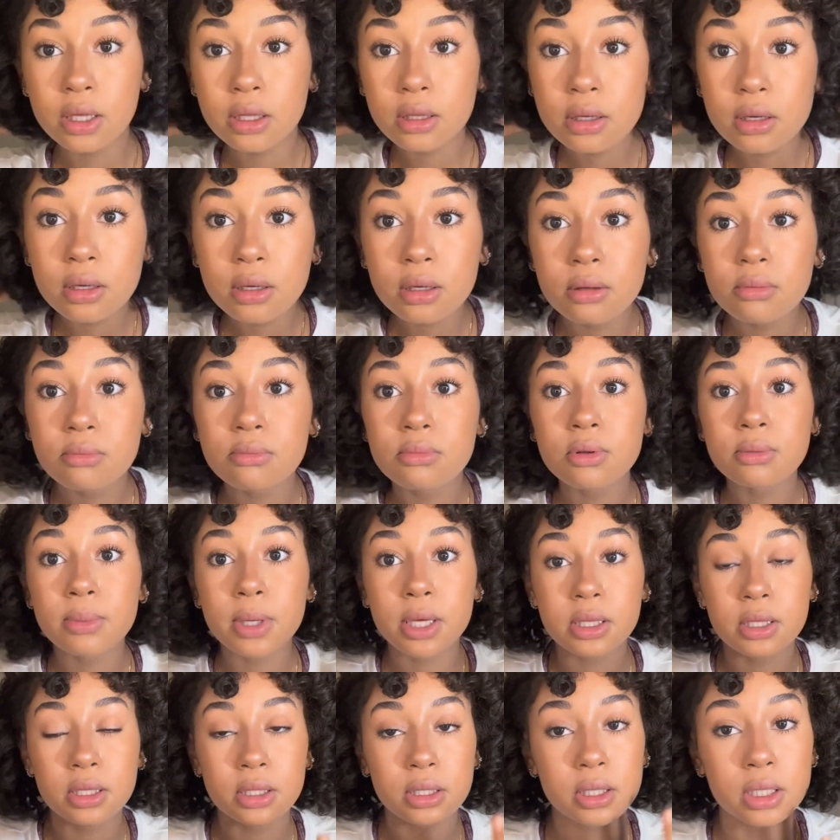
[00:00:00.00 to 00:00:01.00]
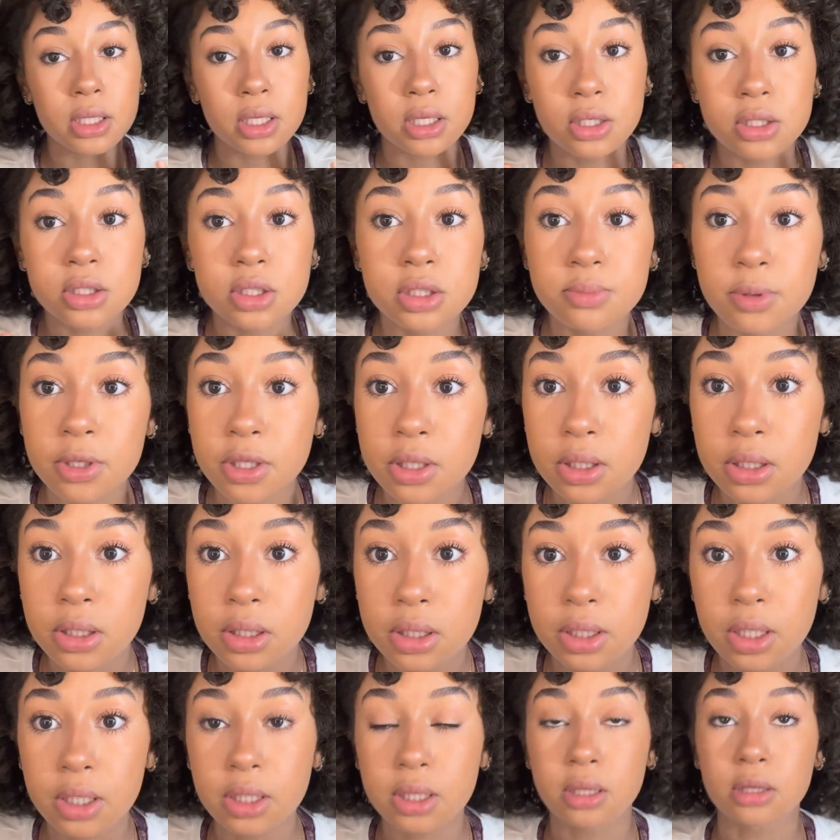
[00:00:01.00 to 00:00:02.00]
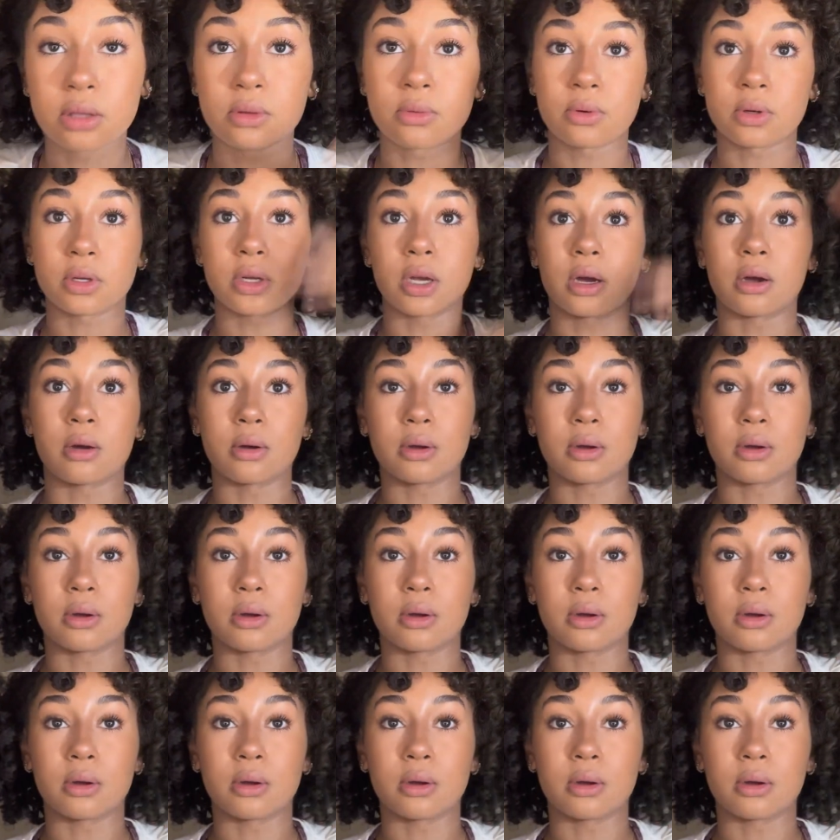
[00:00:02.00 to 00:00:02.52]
it just basically looks like this right now,